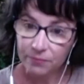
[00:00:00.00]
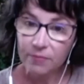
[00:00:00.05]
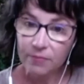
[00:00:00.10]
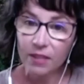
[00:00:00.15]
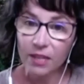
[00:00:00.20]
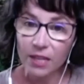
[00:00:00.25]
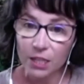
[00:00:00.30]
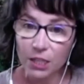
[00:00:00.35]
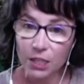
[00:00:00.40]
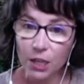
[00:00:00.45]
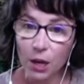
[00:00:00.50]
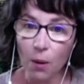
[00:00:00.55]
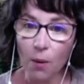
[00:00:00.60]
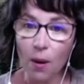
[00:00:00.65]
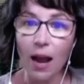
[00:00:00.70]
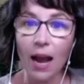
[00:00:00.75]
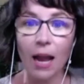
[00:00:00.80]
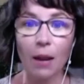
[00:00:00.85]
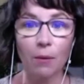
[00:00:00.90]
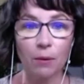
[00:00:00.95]
So
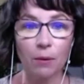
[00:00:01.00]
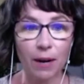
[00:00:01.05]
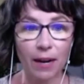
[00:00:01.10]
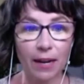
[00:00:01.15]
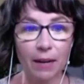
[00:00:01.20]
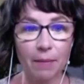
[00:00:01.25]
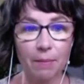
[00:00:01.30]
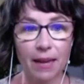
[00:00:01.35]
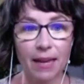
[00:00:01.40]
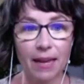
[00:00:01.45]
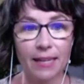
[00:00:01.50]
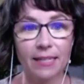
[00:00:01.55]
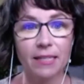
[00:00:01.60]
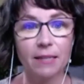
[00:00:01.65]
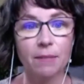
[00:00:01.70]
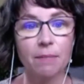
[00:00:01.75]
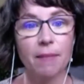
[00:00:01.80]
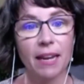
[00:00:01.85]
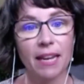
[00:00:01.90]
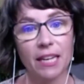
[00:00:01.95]
I would recommend
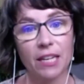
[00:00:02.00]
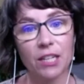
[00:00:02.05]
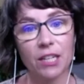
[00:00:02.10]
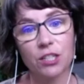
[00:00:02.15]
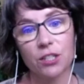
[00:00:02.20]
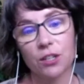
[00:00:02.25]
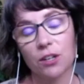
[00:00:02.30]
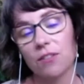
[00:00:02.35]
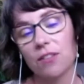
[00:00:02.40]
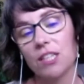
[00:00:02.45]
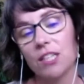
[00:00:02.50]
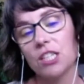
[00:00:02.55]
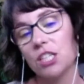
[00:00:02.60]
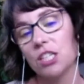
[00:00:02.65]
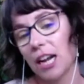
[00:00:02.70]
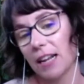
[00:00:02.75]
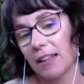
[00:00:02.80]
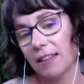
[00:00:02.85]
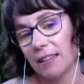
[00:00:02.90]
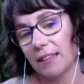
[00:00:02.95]
making sure this
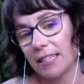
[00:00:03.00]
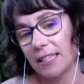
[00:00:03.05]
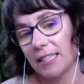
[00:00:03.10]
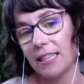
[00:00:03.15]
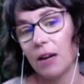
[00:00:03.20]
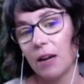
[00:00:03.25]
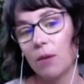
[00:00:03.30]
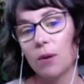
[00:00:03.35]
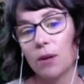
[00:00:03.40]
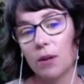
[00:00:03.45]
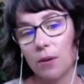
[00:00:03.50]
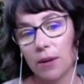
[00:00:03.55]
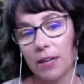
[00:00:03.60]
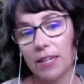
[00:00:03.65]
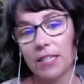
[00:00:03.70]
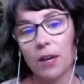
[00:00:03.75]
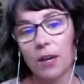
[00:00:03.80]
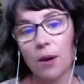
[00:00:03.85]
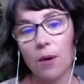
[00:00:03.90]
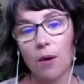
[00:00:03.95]
checklist that we're going
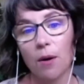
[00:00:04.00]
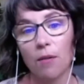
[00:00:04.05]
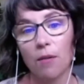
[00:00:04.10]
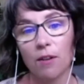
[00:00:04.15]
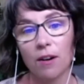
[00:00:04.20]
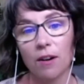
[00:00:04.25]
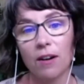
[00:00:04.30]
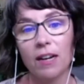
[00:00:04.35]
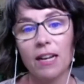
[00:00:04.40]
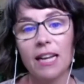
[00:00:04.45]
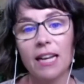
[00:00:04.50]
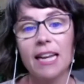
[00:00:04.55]
to go over